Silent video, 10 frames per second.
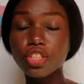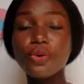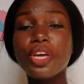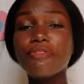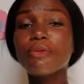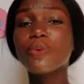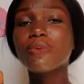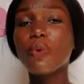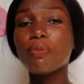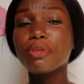So if you
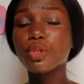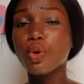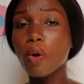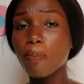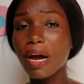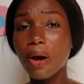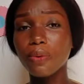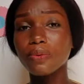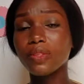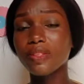want me to
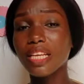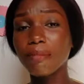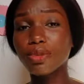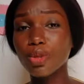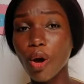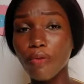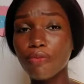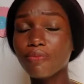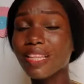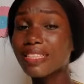compile the names of
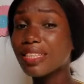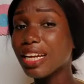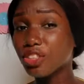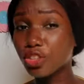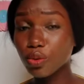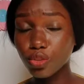tested and